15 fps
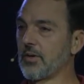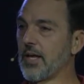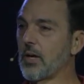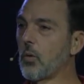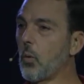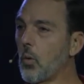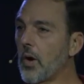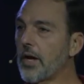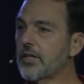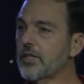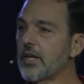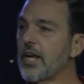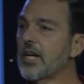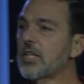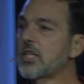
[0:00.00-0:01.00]
Like,
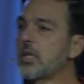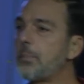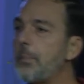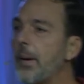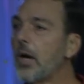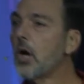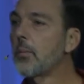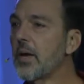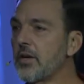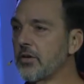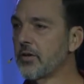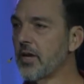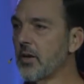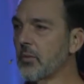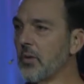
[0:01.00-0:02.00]
what experiment
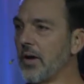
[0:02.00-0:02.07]
do they